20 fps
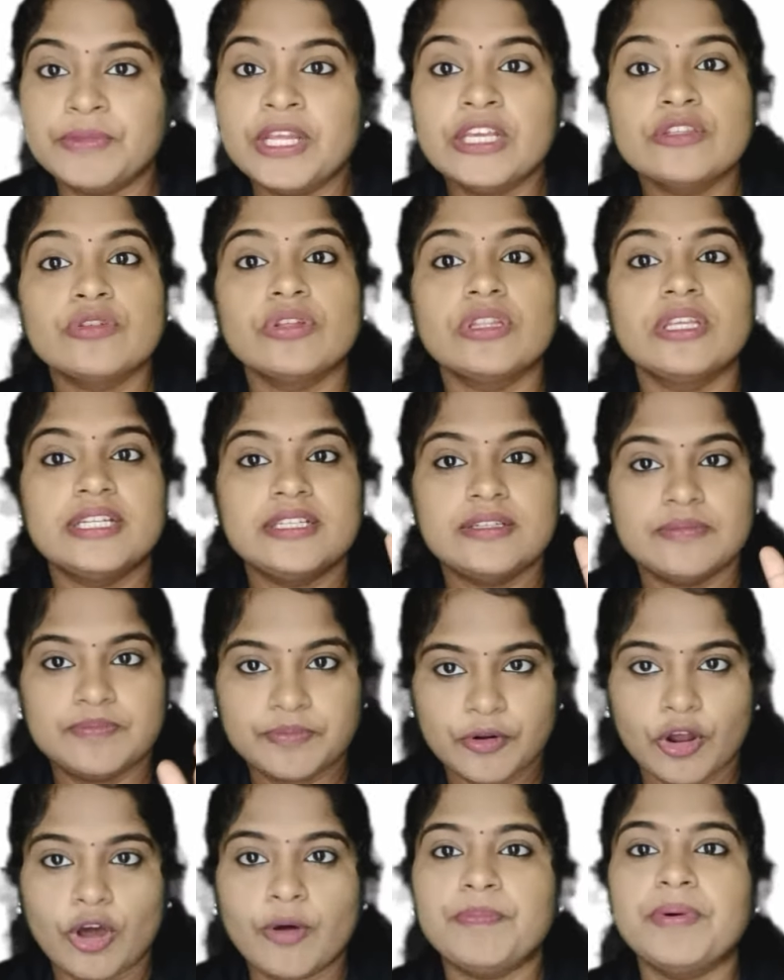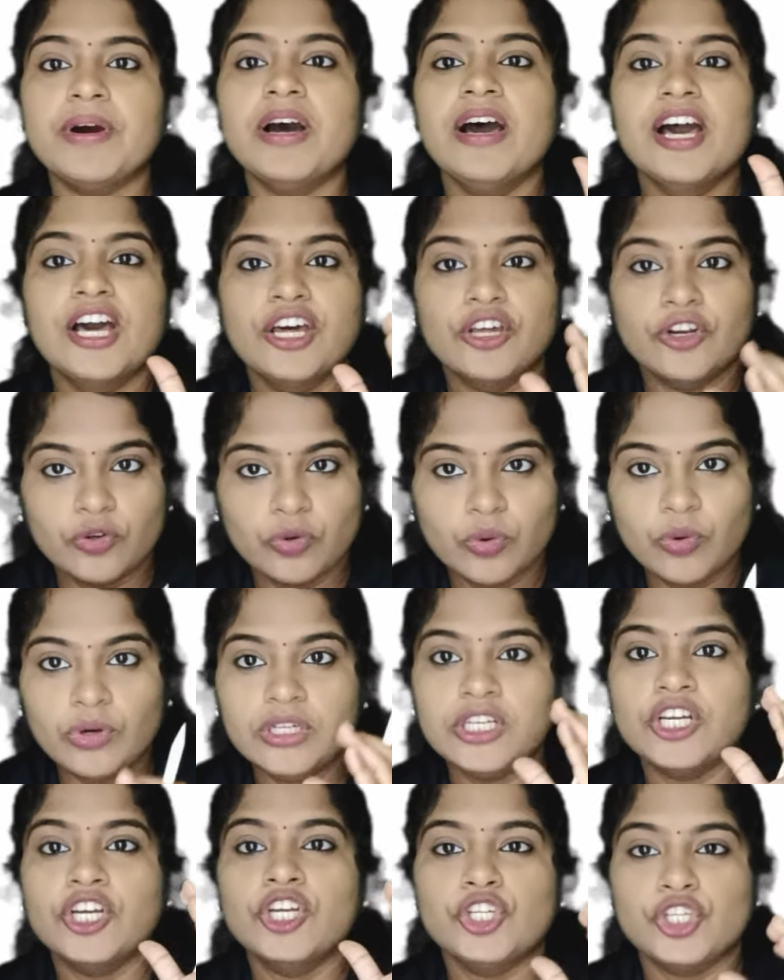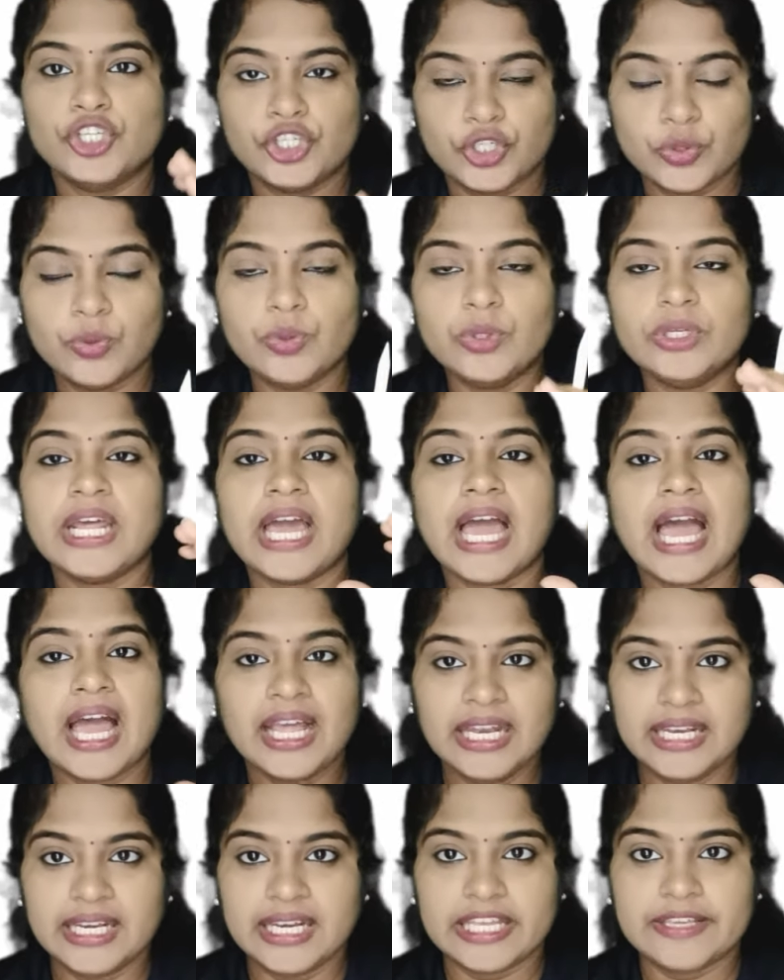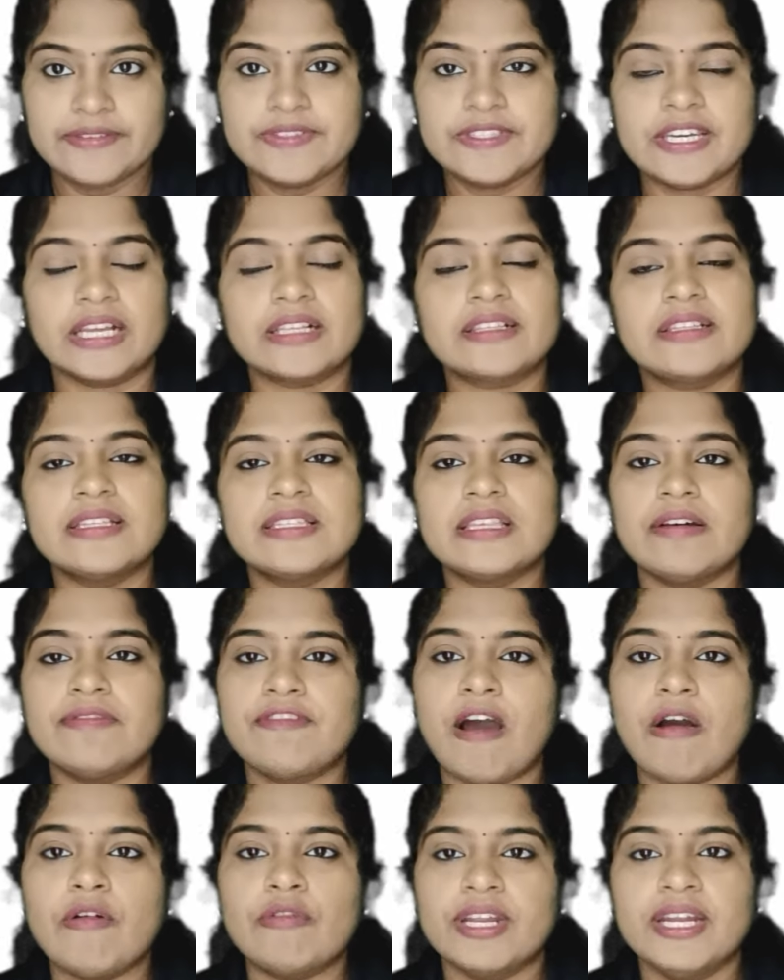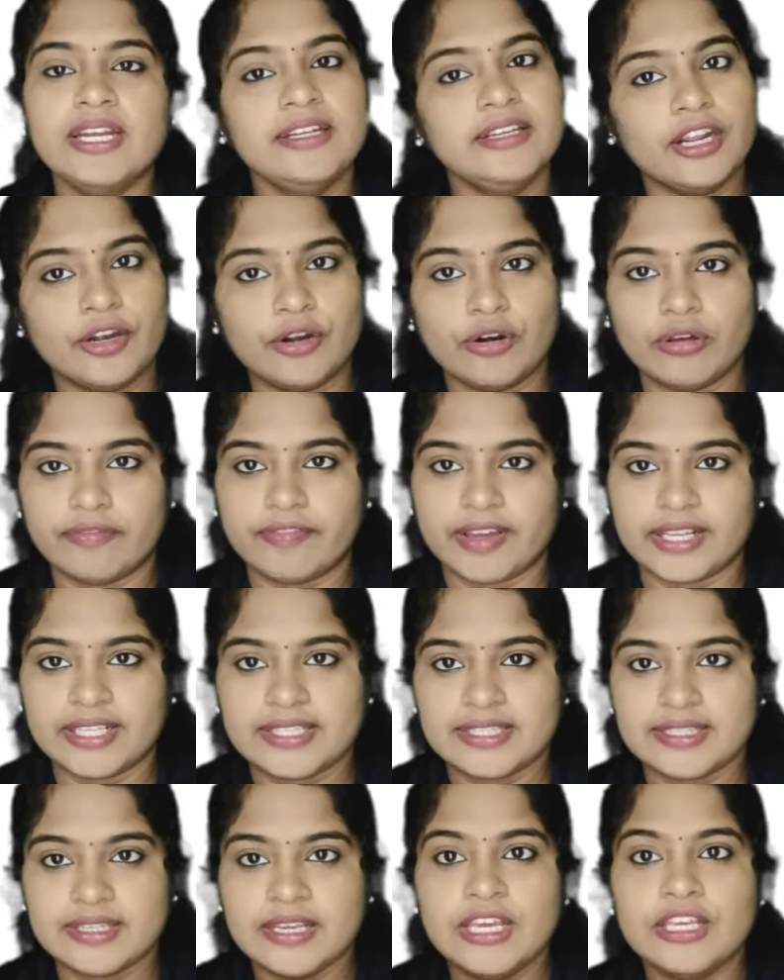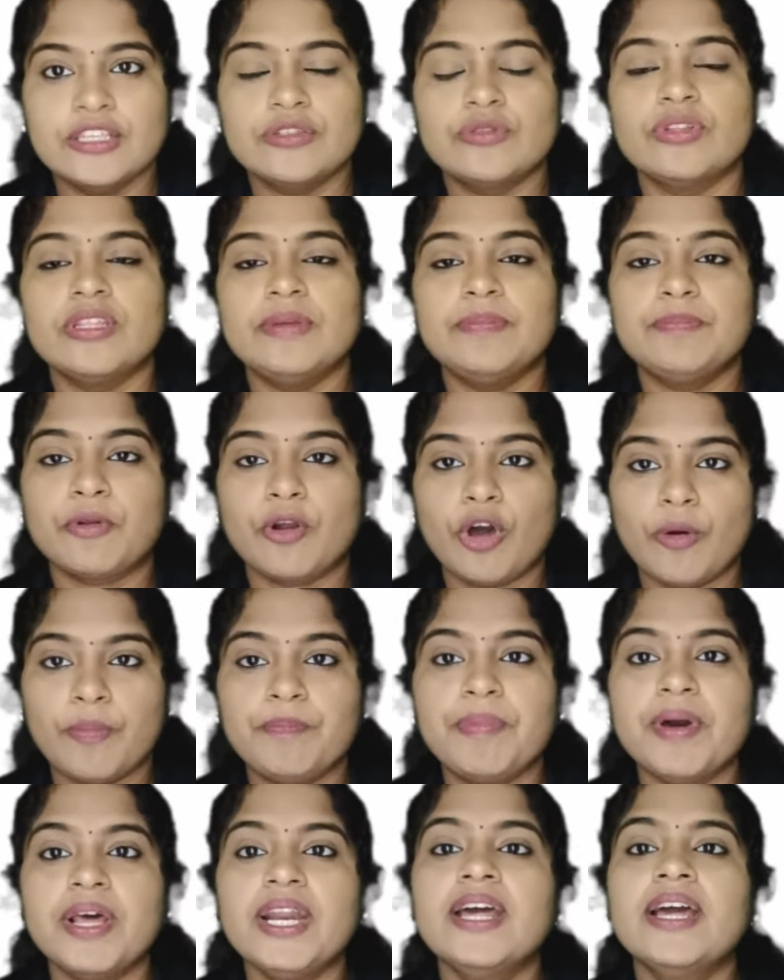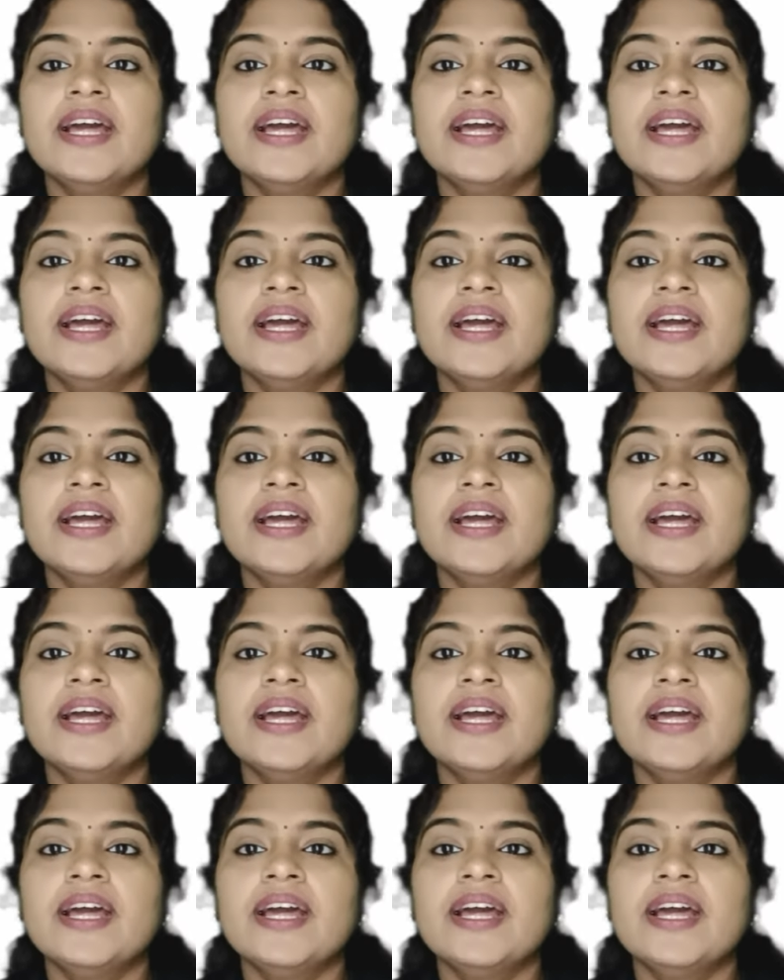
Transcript: So the proper root, shoot and leaf structures are found in pteridophytes. So the proper